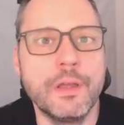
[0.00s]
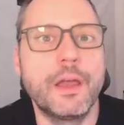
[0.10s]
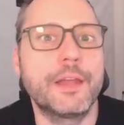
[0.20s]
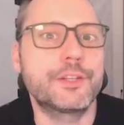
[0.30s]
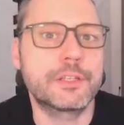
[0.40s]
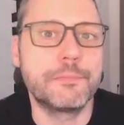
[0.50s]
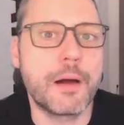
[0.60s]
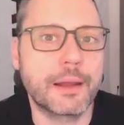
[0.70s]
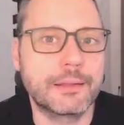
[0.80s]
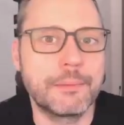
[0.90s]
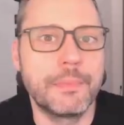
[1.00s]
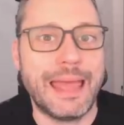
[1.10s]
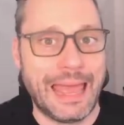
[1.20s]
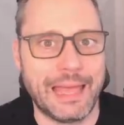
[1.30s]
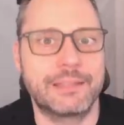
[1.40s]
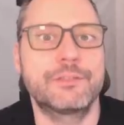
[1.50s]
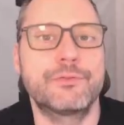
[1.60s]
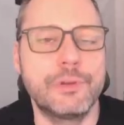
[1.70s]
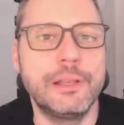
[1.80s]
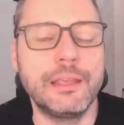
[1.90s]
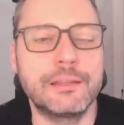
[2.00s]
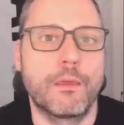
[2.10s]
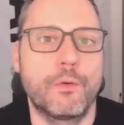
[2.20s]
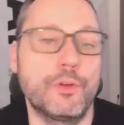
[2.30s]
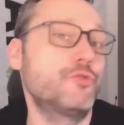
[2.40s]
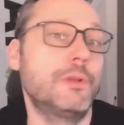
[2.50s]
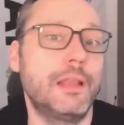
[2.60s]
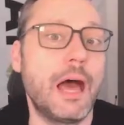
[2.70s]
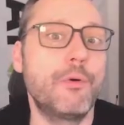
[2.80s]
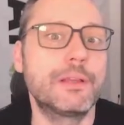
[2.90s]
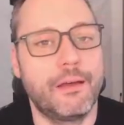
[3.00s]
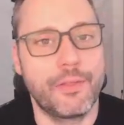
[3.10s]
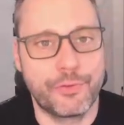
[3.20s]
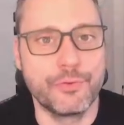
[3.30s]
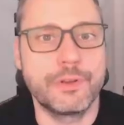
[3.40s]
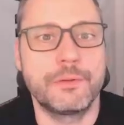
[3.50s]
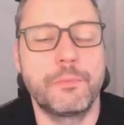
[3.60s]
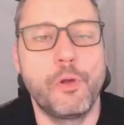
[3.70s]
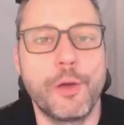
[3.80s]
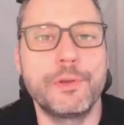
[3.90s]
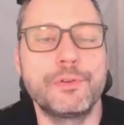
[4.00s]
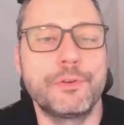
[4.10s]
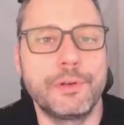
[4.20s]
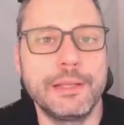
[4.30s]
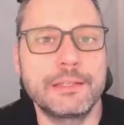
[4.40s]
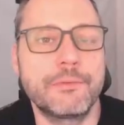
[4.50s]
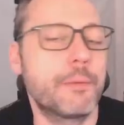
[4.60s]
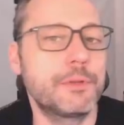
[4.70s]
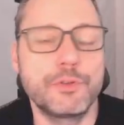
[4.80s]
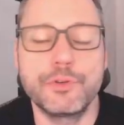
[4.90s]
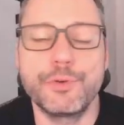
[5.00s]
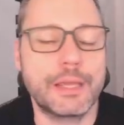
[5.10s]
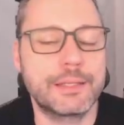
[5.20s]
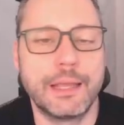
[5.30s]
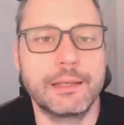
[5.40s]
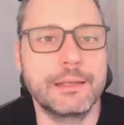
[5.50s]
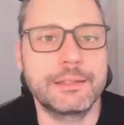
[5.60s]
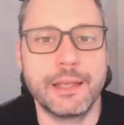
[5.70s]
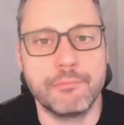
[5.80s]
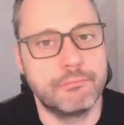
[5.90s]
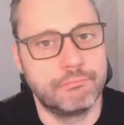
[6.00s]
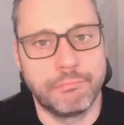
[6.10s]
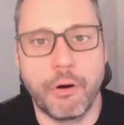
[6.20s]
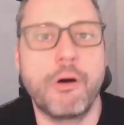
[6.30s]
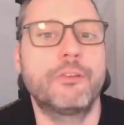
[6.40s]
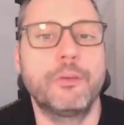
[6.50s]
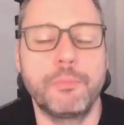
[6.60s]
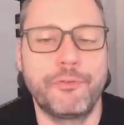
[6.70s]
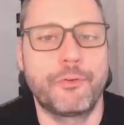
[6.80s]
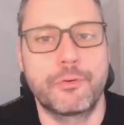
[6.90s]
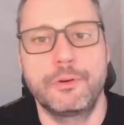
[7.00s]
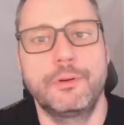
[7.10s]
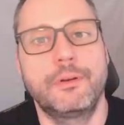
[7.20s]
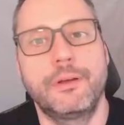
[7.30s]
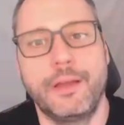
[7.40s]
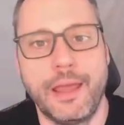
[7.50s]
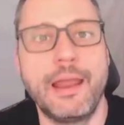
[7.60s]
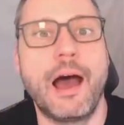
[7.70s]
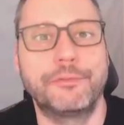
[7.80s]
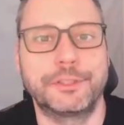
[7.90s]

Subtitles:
I just marked them as release, which will allow us through the deployment to the release environment to do exactly the same, pausing before and after.